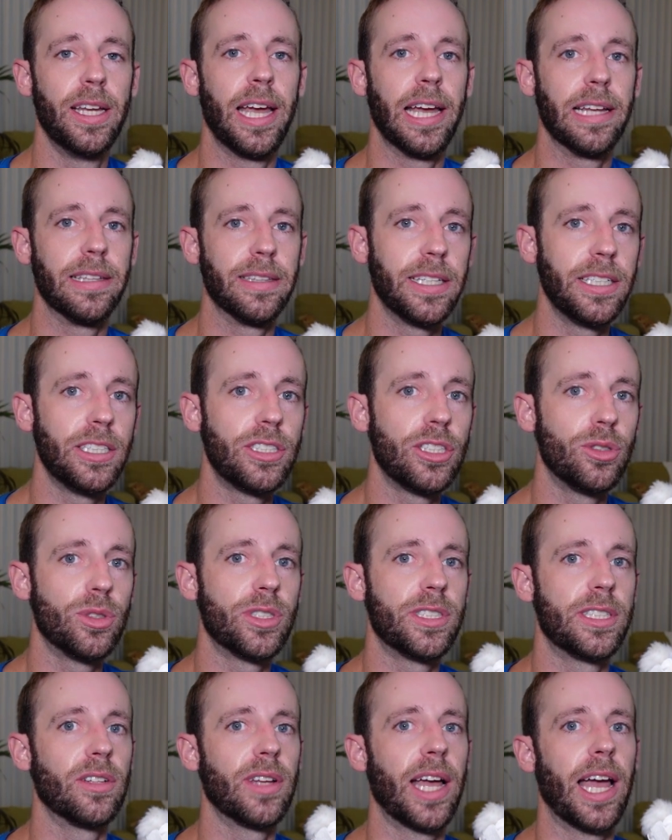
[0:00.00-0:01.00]
At least you
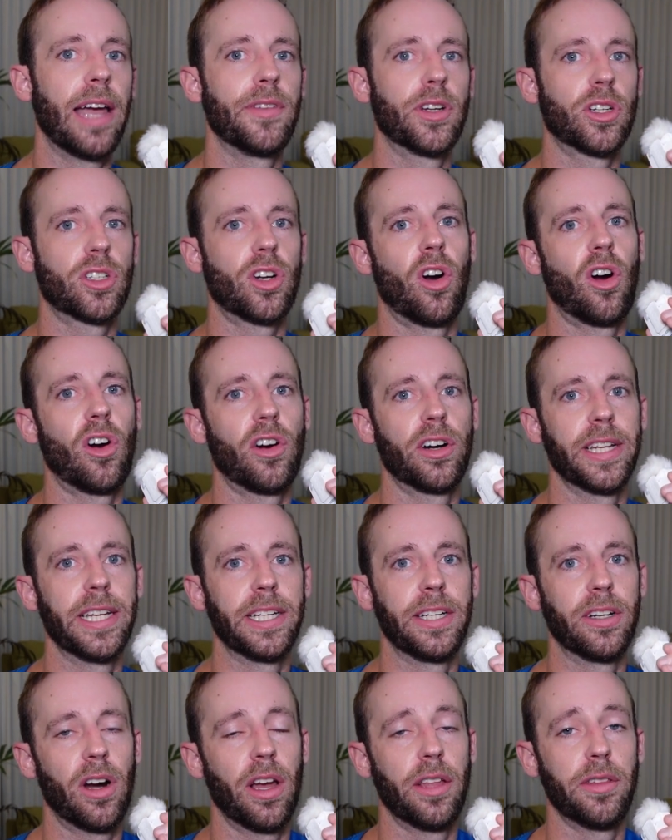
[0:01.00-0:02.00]
still have your card in
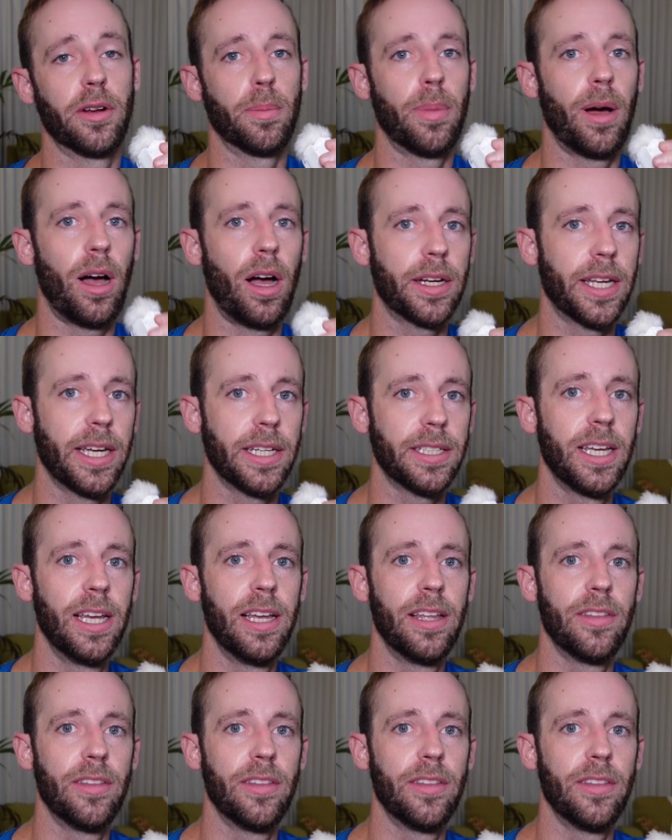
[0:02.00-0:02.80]
your other pocket.